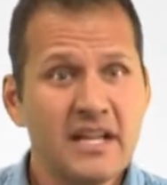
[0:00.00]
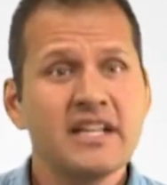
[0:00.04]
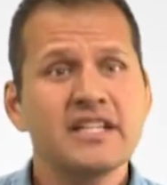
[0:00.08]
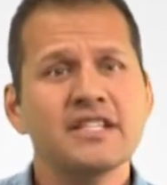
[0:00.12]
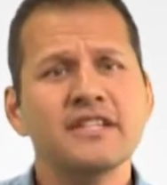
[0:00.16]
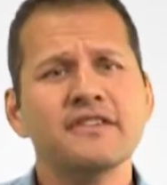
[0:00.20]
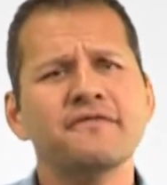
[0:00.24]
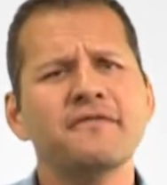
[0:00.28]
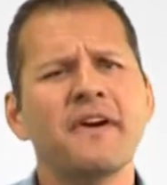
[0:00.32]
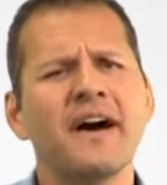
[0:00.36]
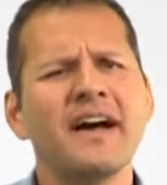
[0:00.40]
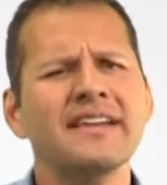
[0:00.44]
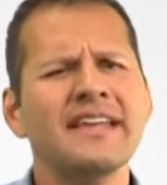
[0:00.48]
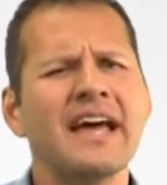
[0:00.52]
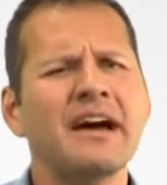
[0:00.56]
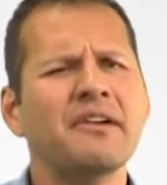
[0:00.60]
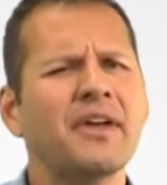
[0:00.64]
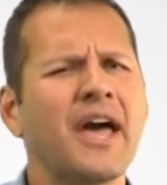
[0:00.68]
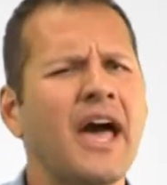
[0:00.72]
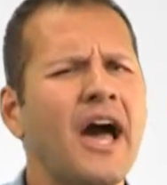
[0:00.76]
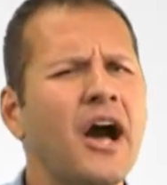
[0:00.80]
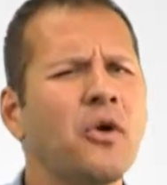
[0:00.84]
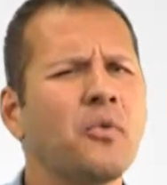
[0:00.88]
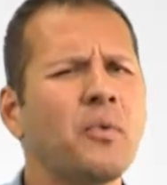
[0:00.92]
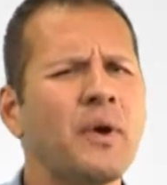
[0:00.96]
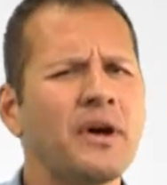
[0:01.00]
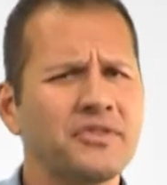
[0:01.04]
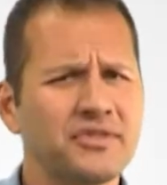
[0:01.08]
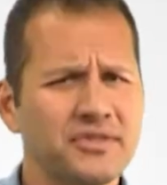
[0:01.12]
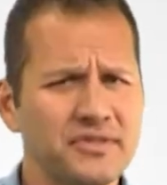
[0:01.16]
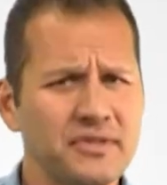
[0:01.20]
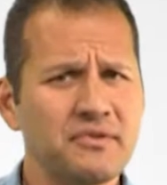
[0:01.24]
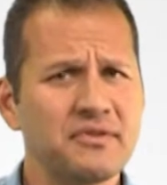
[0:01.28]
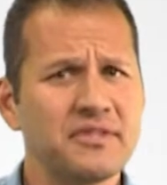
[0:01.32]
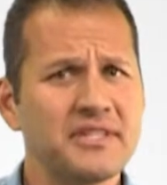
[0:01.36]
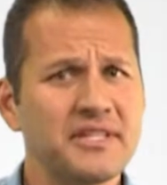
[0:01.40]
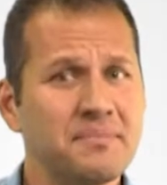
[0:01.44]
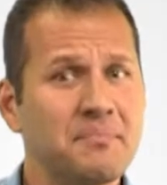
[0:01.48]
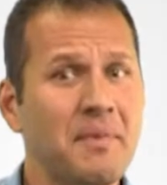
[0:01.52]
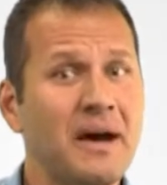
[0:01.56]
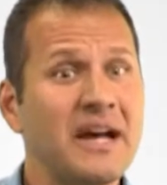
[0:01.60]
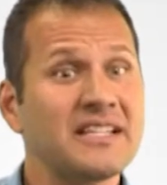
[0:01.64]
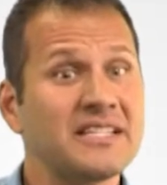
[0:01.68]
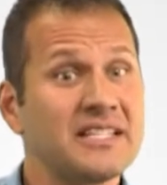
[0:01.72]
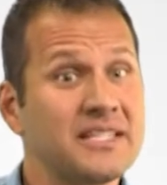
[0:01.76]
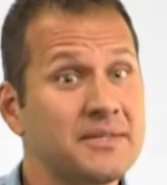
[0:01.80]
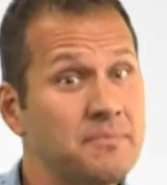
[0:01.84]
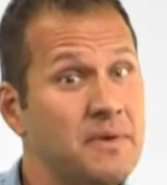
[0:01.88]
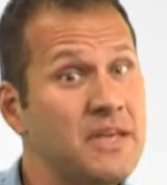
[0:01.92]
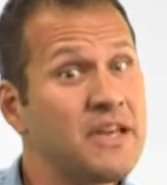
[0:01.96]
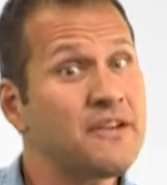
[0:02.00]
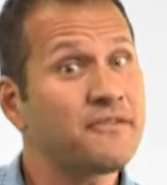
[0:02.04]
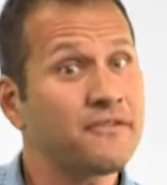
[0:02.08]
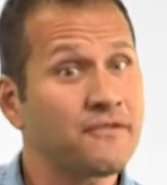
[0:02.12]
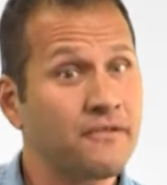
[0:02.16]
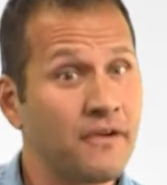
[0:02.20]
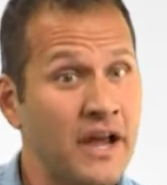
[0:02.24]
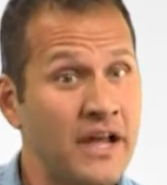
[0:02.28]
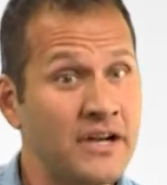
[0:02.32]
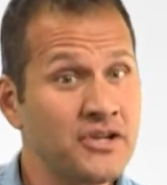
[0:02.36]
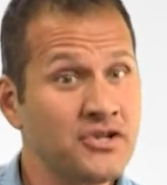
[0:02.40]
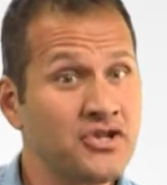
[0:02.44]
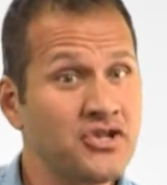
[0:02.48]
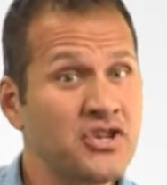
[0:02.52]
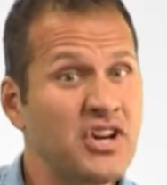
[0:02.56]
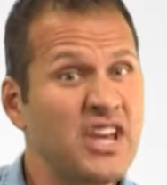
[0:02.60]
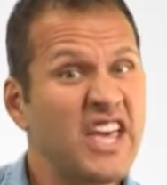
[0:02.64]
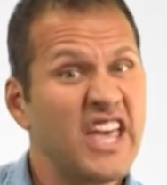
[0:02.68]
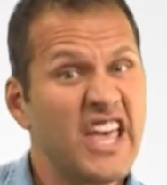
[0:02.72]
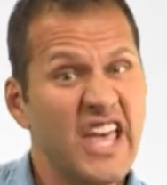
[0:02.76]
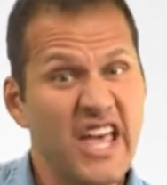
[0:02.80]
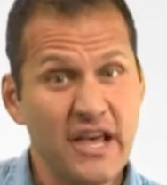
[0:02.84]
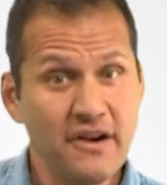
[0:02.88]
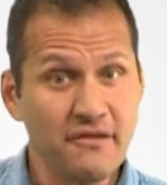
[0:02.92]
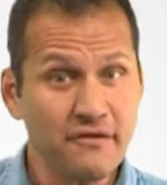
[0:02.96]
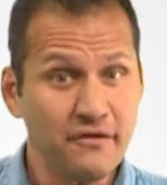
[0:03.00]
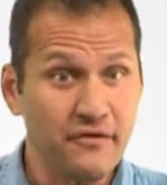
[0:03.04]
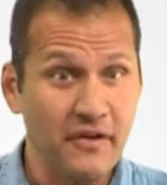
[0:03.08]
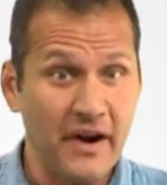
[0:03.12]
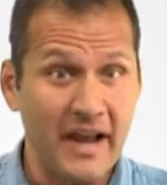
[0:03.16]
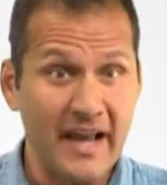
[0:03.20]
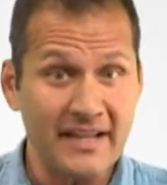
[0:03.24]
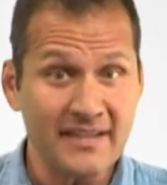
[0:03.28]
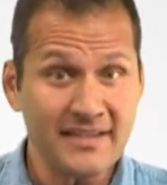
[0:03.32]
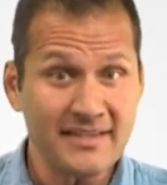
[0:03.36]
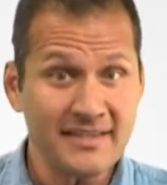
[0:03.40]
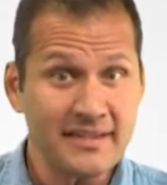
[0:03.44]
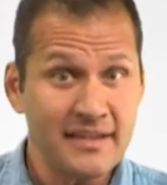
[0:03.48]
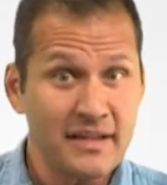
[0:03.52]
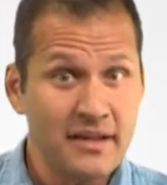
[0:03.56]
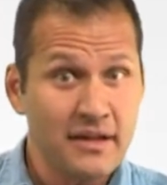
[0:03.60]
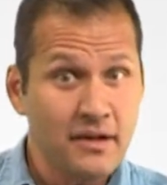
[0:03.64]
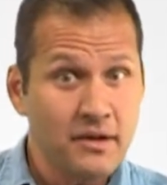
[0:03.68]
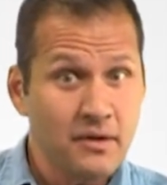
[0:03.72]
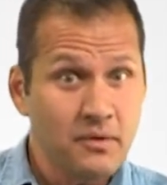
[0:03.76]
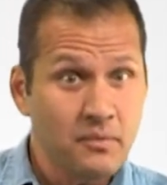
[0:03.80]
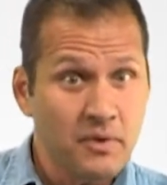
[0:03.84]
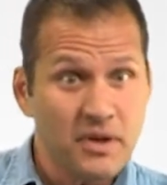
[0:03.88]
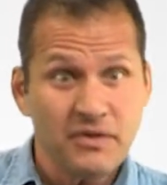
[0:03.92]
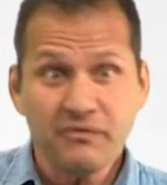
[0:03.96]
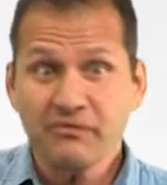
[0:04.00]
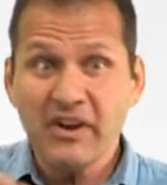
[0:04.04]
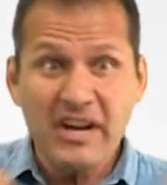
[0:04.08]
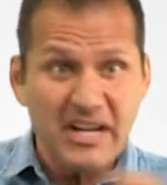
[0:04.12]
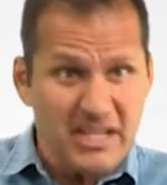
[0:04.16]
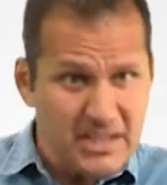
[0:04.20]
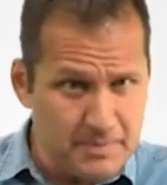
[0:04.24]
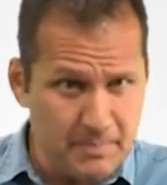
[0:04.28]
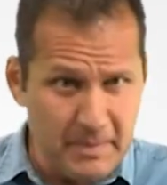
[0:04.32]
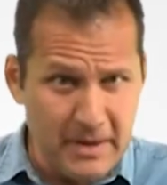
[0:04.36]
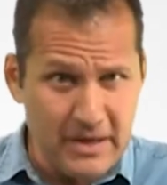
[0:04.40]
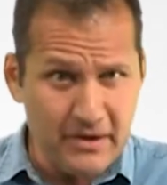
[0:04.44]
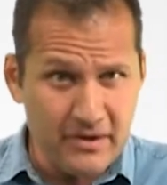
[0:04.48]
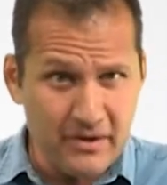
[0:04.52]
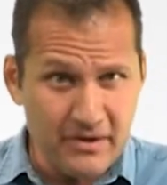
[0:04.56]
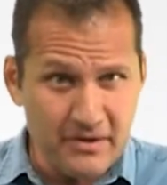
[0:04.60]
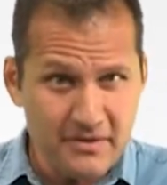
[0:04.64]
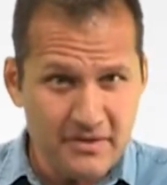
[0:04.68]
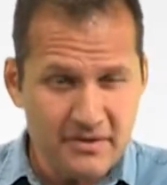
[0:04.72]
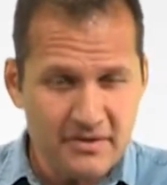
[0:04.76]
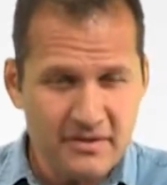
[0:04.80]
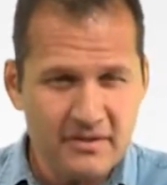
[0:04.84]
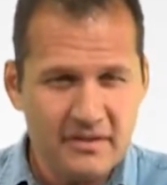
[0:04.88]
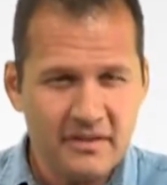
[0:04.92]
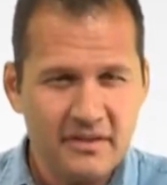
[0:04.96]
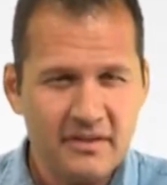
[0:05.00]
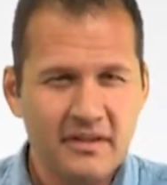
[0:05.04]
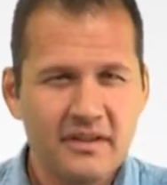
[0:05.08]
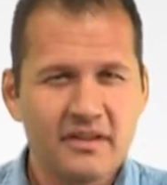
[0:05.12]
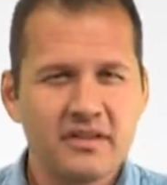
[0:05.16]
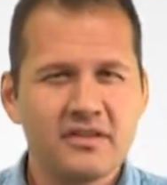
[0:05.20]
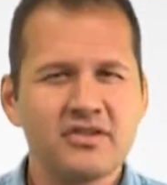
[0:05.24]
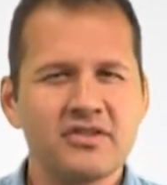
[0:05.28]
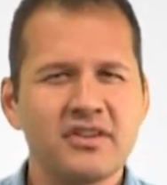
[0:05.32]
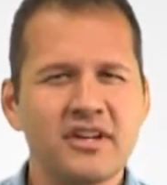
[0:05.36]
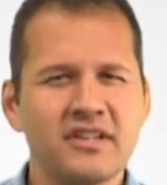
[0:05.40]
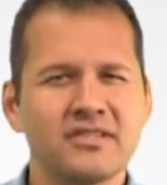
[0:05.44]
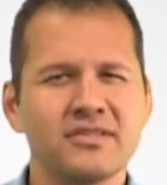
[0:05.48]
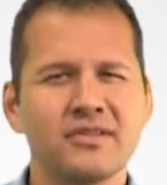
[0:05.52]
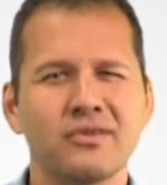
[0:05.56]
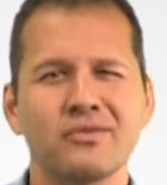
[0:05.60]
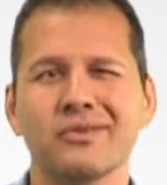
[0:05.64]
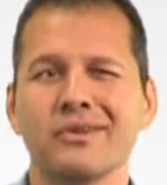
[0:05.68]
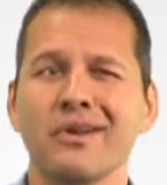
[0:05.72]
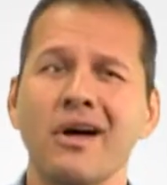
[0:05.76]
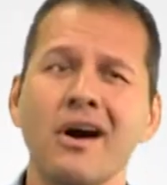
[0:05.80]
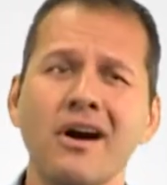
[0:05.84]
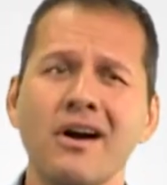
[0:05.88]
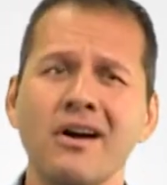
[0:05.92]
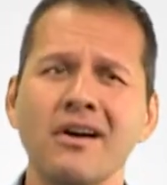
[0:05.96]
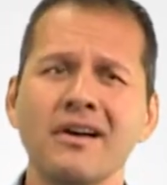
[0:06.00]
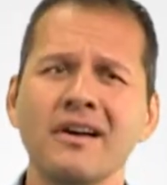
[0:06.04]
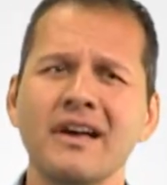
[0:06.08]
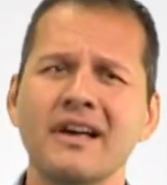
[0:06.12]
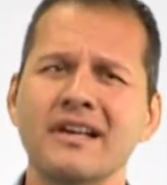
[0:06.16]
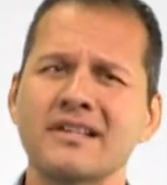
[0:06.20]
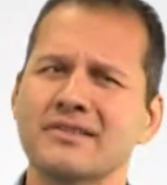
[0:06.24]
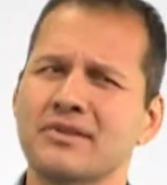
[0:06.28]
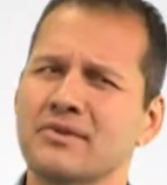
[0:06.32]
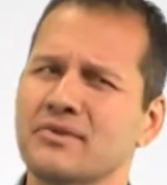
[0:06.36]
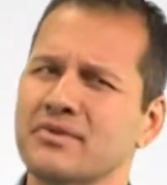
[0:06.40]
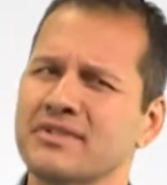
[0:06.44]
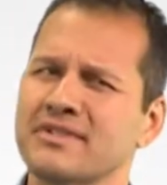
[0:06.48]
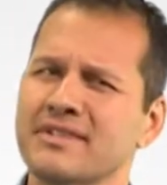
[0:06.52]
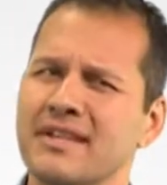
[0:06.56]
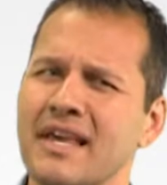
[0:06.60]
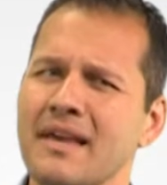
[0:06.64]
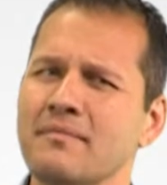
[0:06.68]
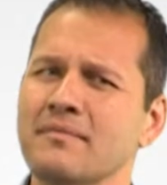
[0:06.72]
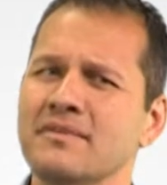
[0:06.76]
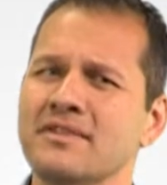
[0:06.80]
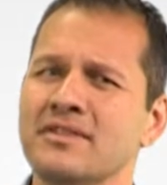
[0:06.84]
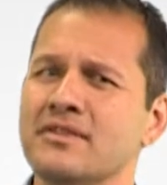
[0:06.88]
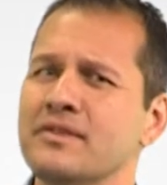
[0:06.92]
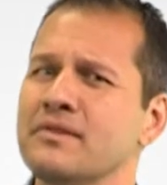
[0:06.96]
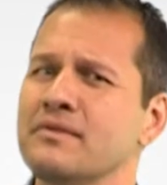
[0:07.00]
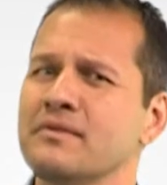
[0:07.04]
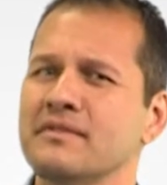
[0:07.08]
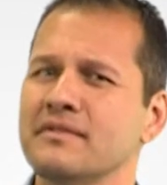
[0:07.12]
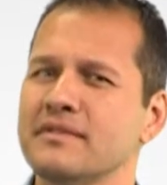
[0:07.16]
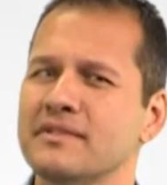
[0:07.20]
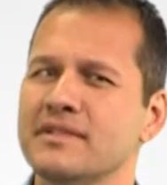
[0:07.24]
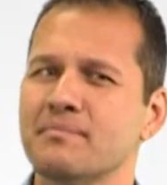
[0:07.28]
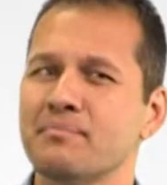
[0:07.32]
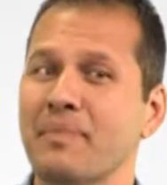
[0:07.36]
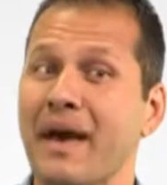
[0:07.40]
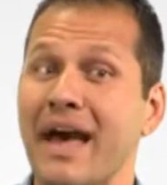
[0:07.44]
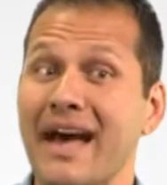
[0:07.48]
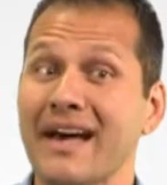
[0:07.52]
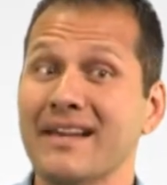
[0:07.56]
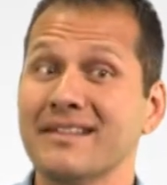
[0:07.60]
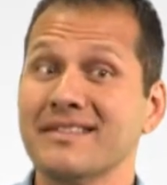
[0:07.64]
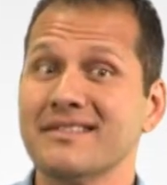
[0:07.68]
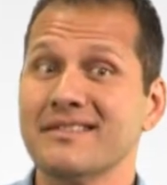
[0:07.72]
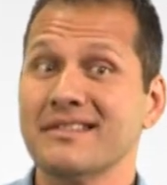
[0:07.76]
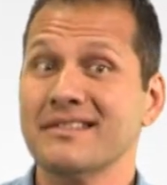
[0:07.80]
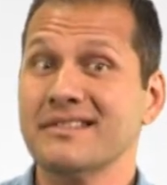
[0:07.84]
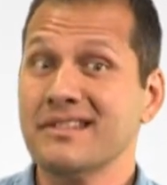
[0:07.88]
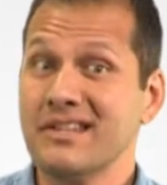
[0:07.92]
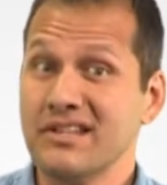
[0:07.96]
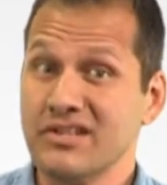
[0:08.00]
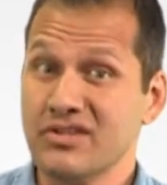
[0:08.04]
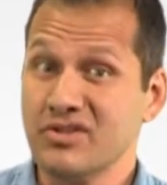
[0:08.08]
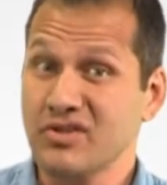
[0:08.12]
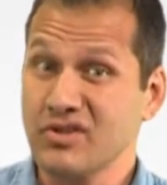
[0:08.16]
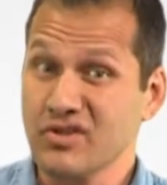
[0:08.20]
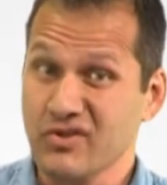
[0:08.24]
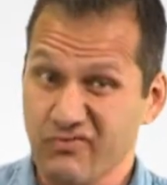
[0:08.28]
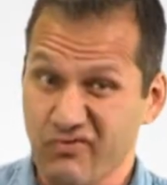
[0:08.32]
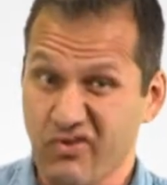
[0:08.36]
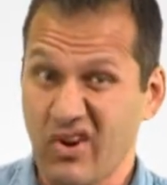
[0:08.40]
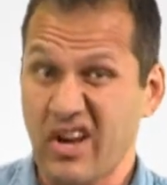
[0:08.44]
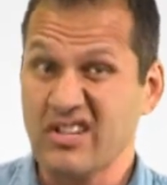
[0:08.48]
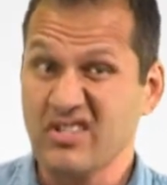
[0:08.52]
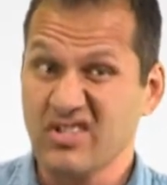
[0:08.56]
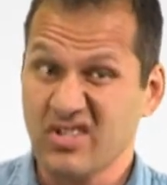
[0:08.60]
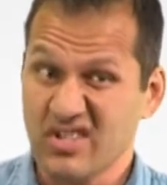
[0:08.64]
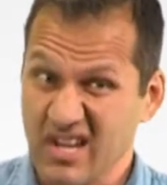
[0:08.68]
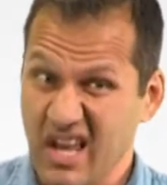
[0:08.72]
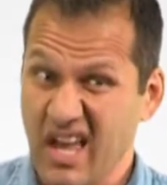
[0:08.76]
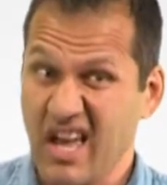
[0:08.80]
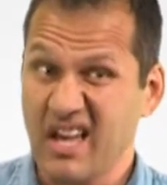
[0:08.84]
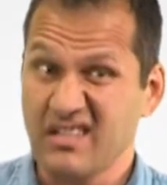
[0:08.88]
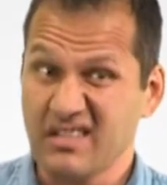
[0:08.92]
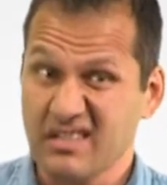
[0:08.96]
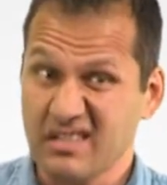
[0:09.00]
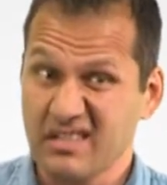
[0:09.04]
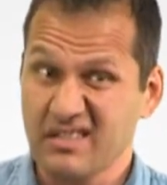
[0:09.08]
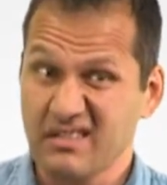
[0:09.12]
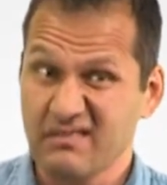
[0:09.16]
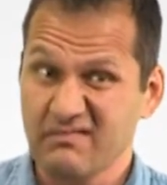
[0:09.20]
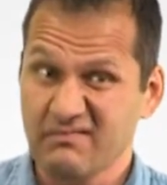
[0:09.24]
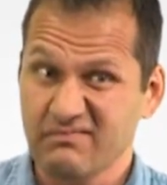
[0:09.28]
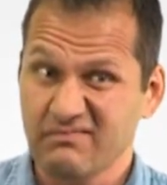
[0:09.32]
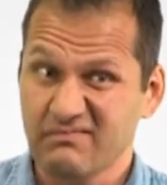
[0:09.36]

to find out how well students might speak French in France with French speakers, just so long as those same students passed the teacher's French test.